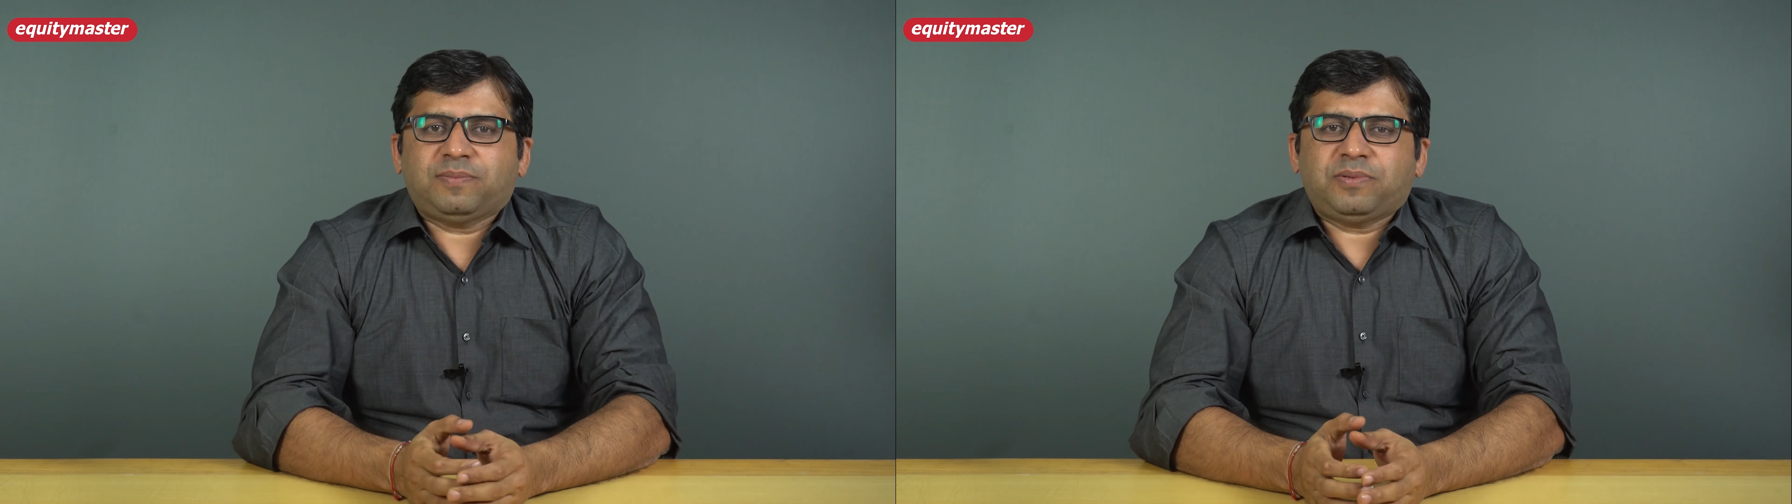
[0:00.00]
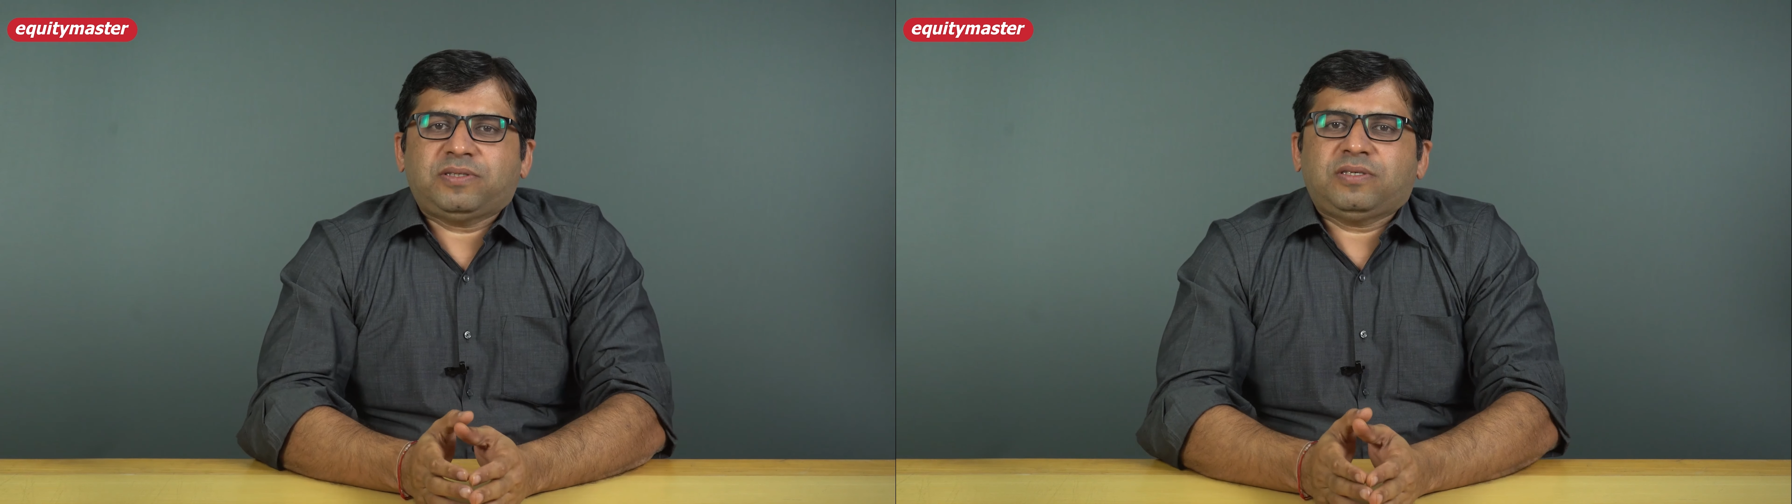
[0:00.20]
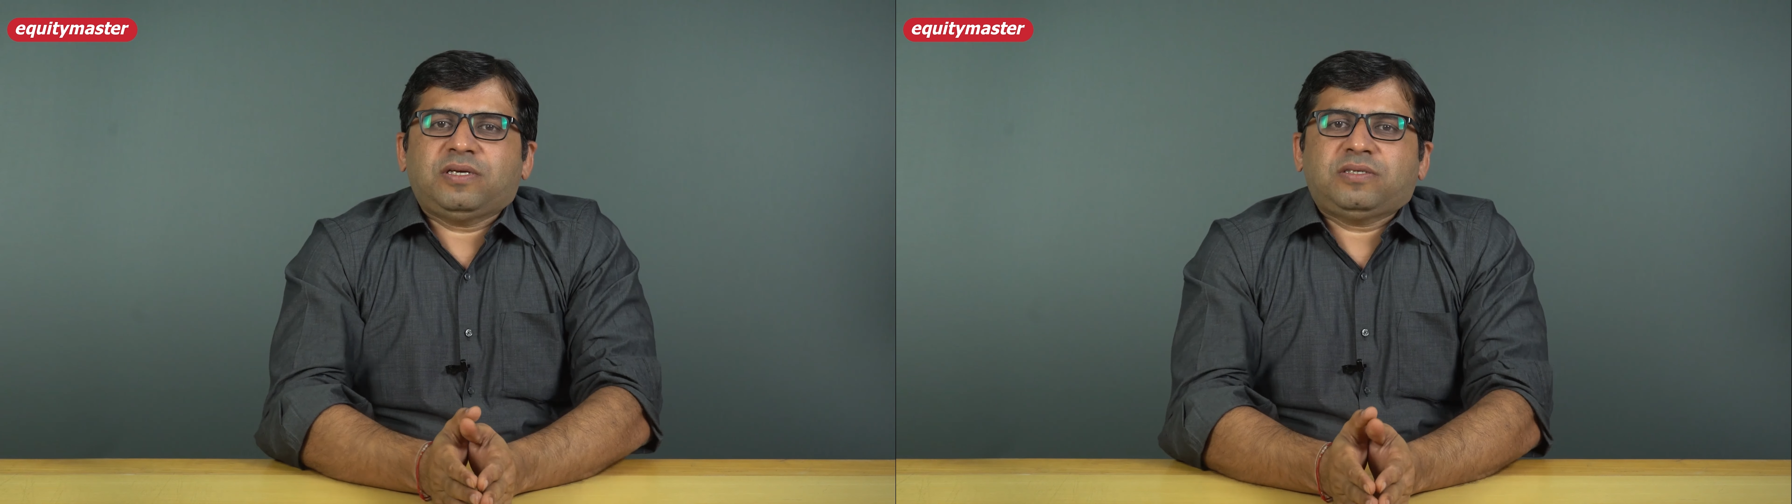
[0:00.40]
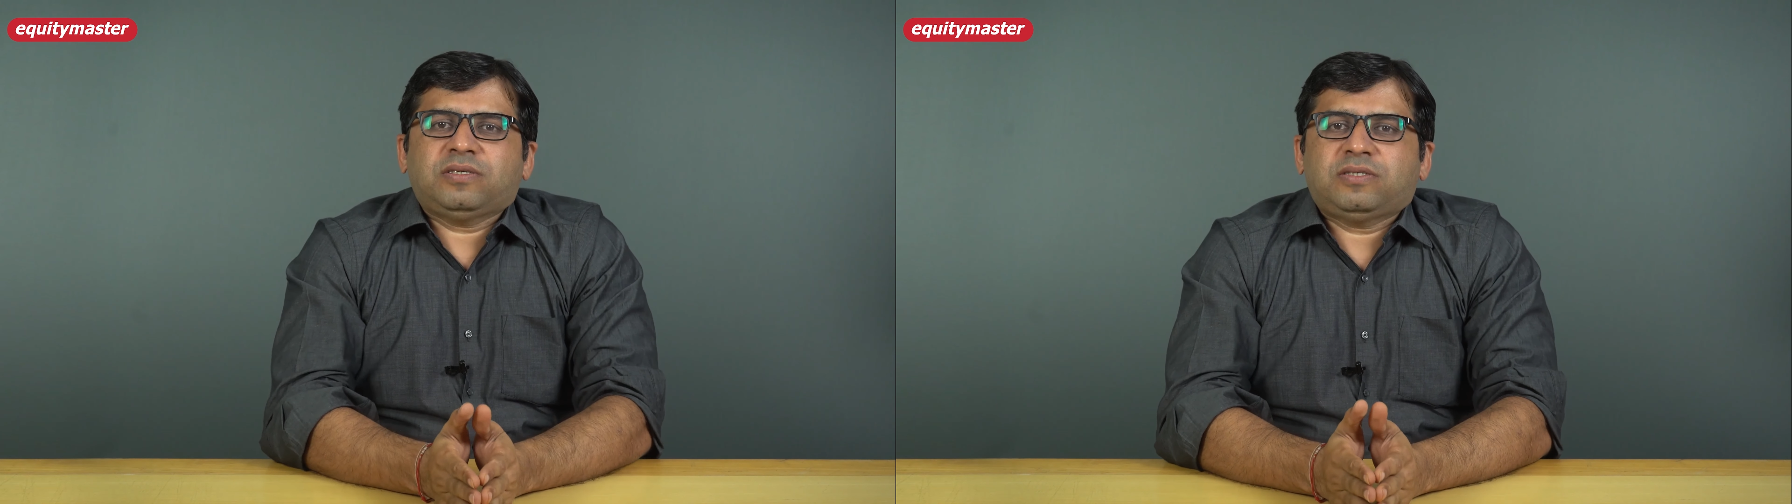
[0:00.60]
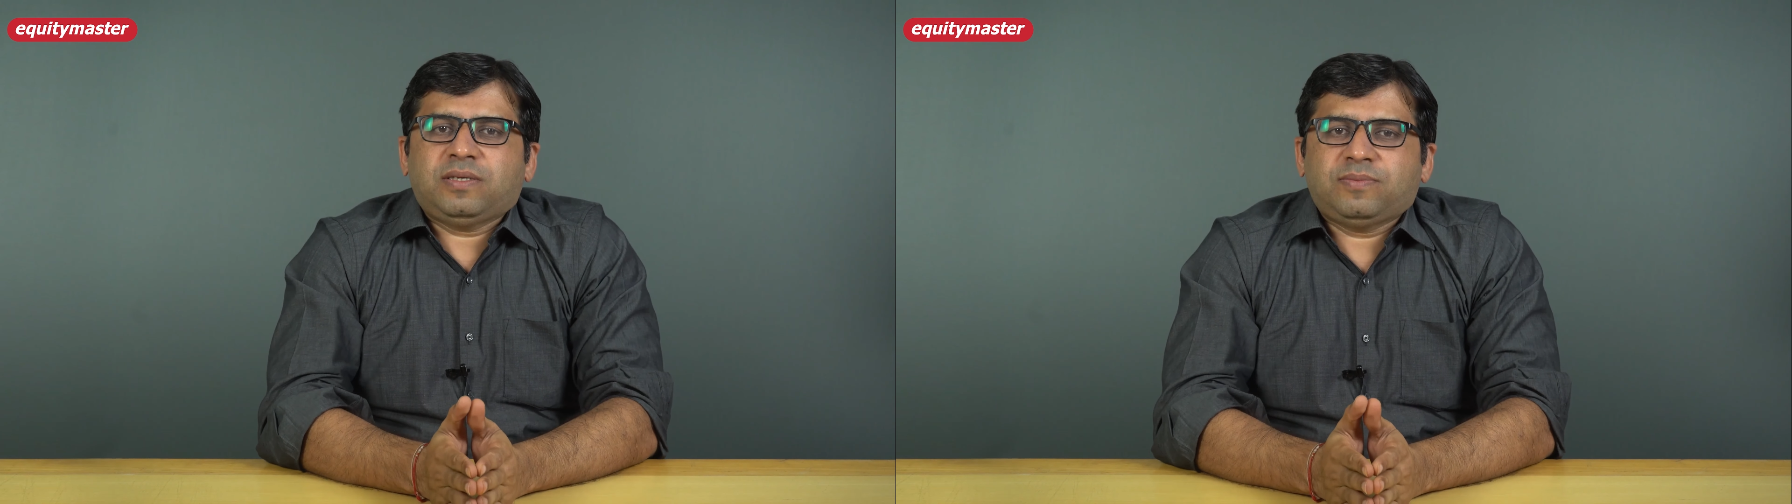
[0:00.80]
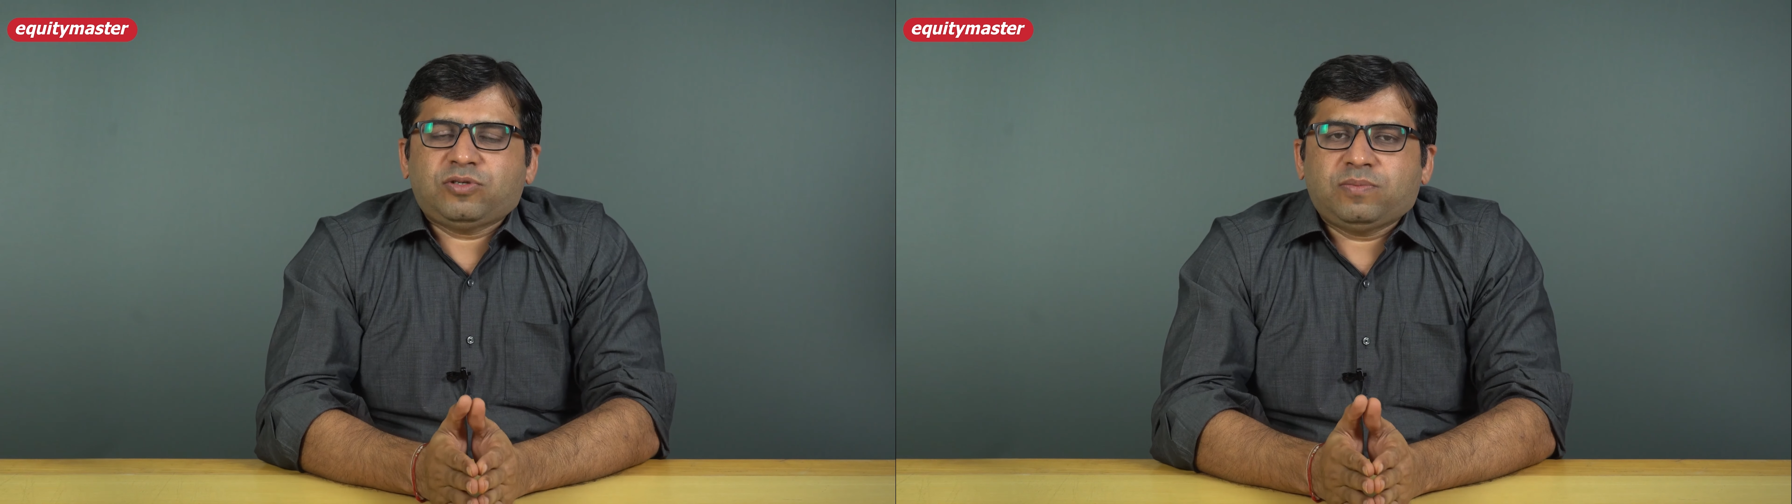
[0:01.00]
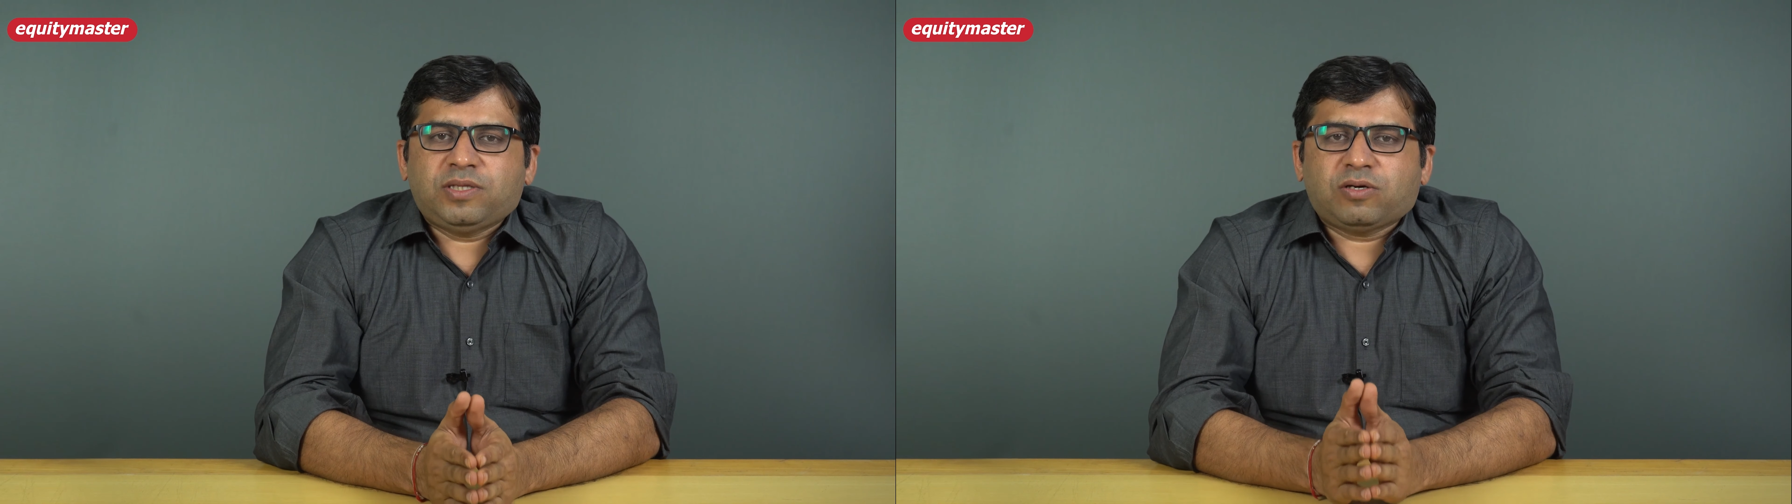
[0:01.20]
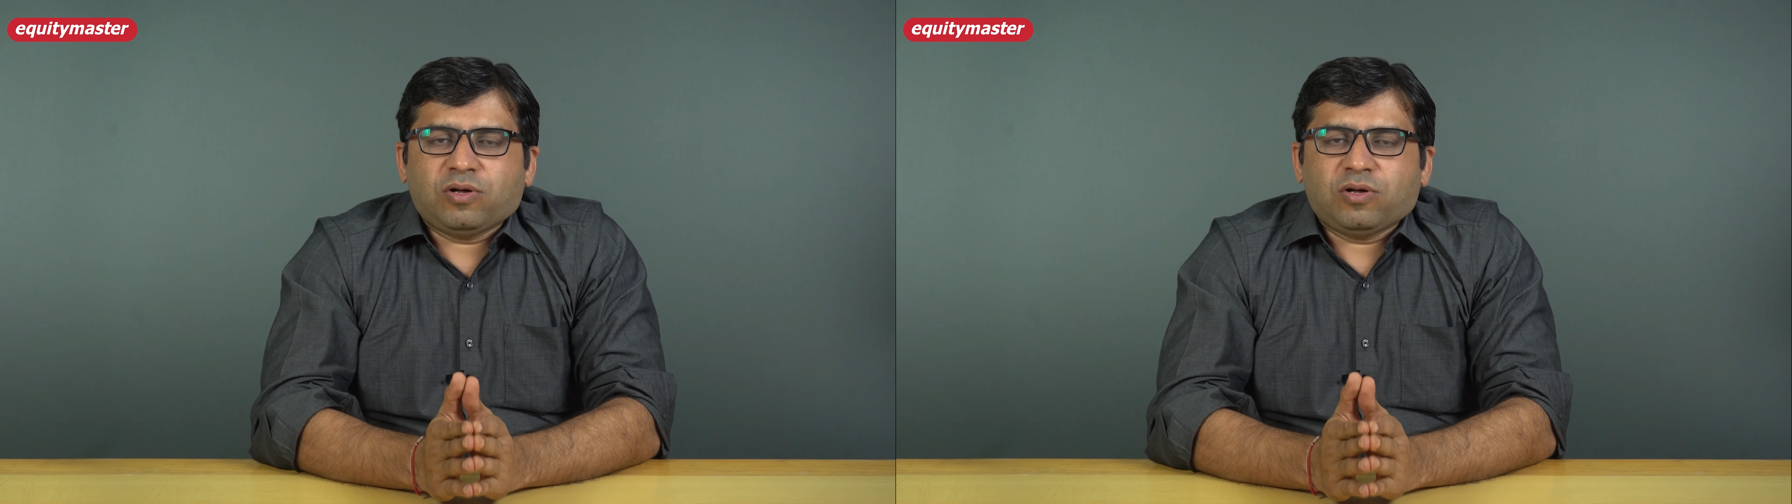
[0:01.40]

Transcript: appreciation seems to be the